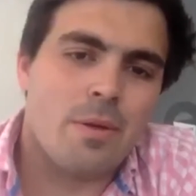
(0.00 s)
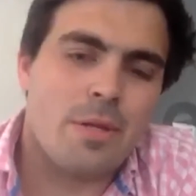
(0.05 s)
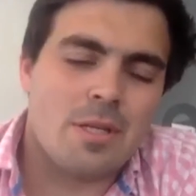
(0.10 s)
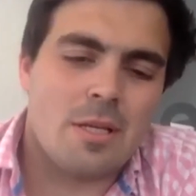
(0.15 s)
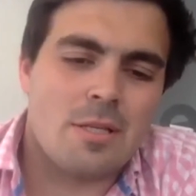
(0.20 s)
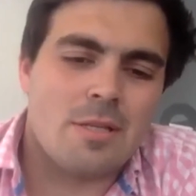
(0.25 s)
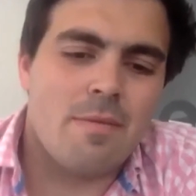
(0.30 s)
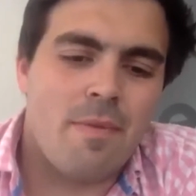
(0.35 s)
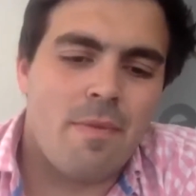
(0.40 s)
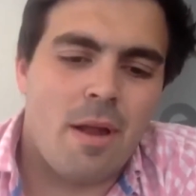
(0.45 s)

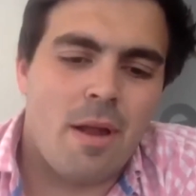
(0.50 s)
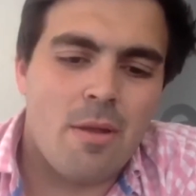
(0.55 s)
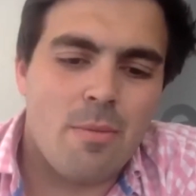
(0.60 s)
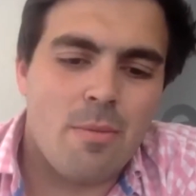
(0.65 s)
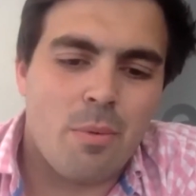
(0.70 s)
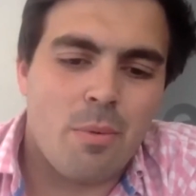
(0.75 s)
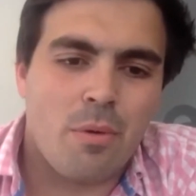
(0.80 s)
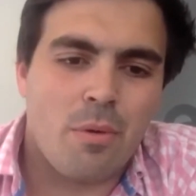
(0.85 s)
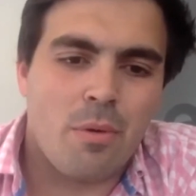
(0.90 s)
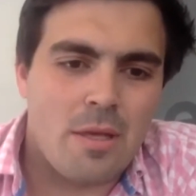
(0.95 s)
that's
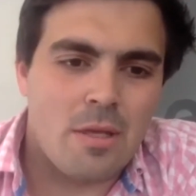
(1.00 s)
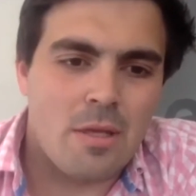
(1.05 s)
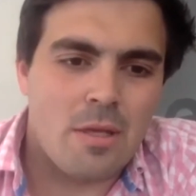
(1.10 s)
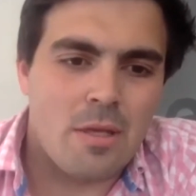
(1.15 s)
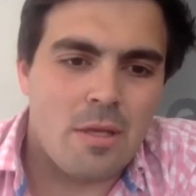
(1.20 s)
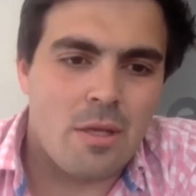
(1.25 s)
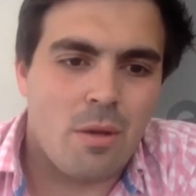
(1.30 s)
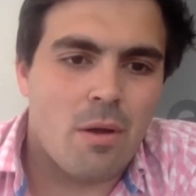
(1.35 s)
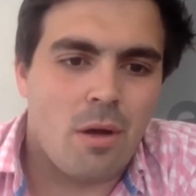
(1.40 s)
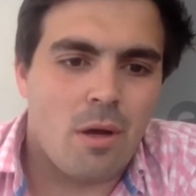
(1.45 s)
invaluable. Thank
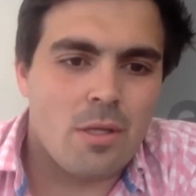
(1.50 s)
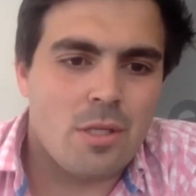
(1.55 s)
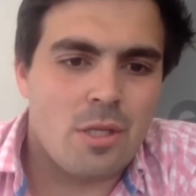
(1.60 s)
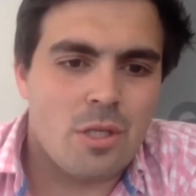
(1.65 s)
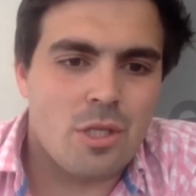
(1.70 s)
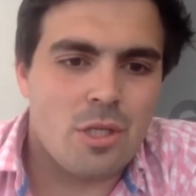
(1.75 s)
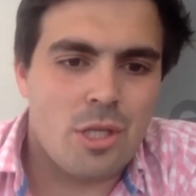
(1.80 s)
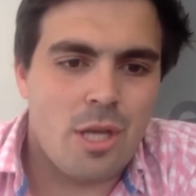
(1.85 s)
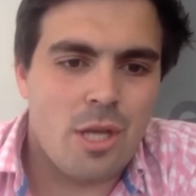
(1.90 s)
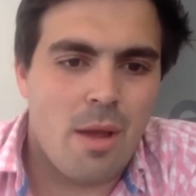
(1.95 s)
you. I'd like
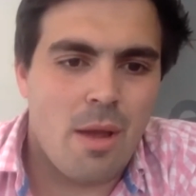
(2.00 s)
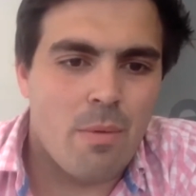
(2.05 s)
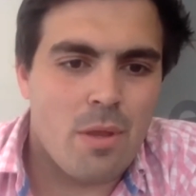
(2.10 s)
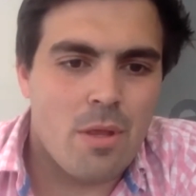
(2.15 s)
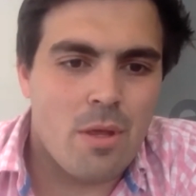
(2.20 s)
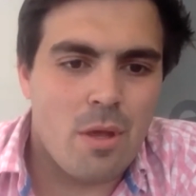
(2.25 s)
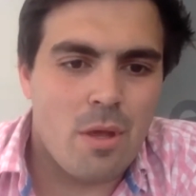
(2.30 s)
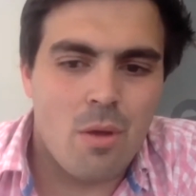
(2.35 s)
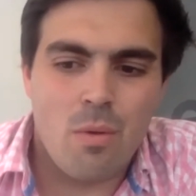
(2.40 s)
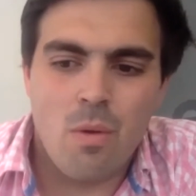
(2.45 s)
to share
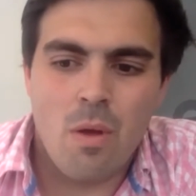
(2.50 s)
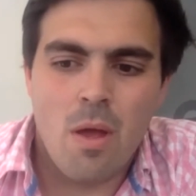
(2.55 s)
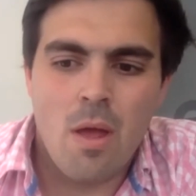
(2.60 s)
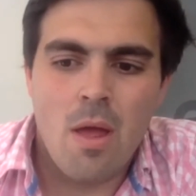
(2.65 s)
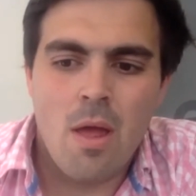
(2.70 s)
with you